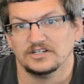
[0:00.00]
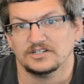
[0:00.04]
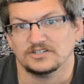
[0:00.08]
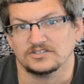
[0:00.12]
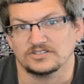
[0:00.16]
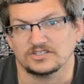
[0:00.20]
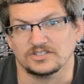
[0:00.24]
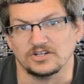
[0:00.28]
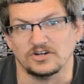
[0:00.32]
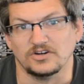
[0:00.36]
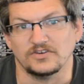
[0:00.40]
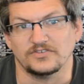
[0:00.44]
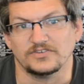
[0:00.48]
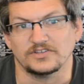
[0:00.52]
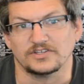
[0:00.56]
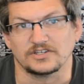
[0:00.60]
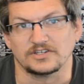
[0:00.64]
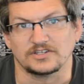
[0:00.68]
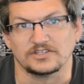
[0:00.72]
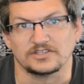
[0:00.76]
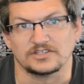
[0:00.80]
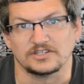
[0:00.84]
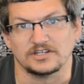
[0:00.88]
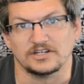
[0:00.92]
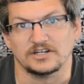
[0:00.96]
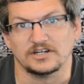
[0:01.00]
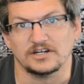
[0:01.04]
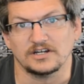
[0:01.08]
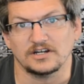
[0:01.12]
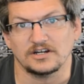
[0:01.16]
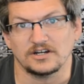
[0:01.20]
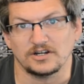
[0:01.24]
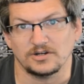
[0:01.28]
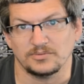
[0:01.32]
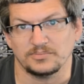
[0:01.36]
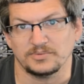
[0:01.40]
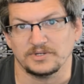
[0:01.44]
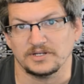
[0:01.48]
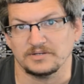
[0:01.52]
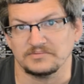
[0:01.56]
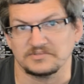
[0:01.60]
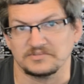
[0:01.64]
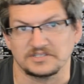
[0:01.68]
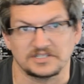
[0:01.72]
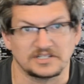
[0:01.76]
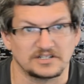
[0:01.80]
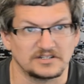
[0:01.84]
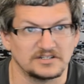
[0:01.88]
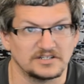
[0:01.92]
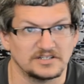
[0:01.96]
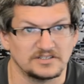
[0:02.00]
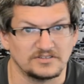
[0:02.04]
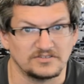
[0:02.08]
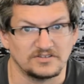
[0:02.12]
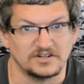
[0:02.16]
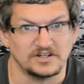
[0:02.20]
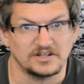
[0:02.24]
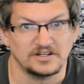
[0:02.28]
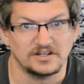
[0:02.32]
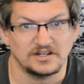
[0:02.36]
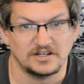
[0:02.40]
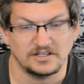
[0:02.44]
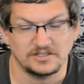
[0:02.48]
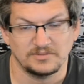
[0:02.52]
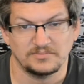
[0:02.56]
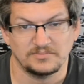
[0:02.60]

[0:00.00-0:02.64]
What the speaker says: So if you look at the RPM signal on